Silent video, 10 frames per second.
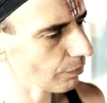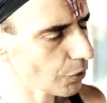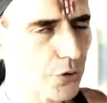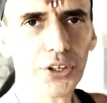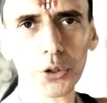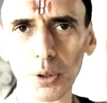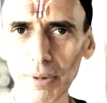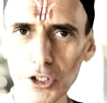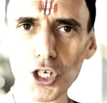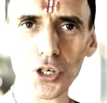You think you're
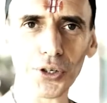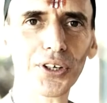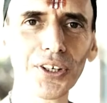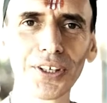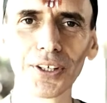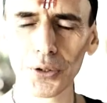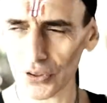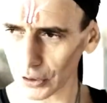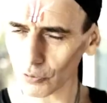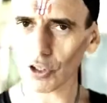mature? You
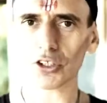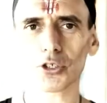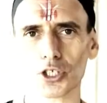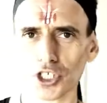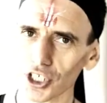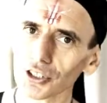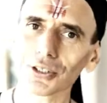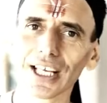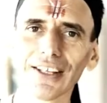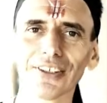think you've got your shit
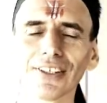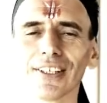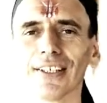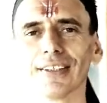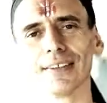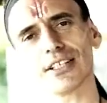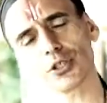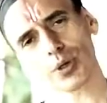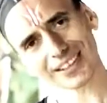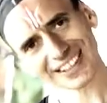together? Let's
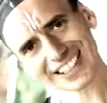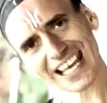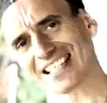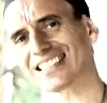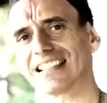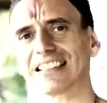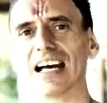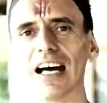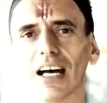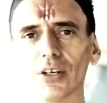go and test that
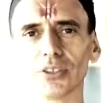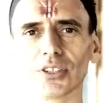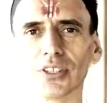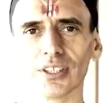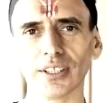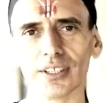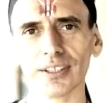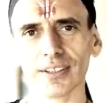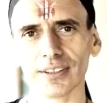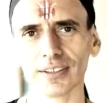out.
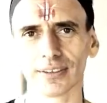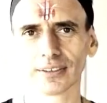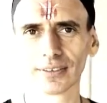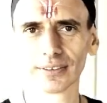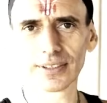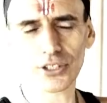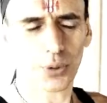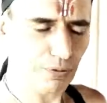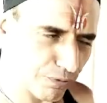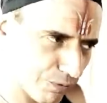Let's go
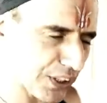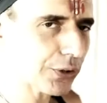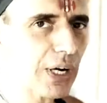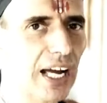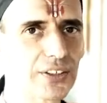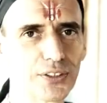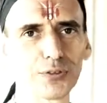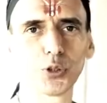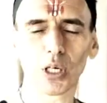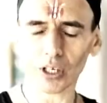and figure out
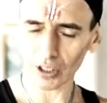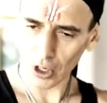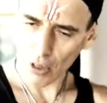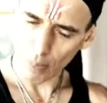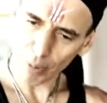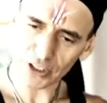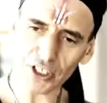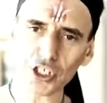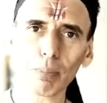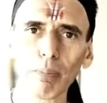if you are the
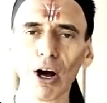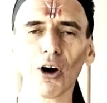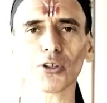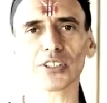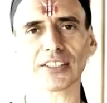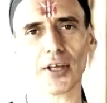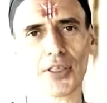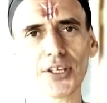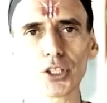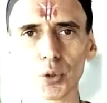potential partner that I
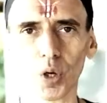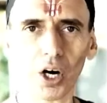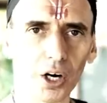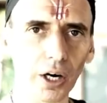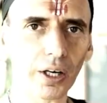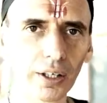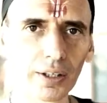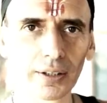think you are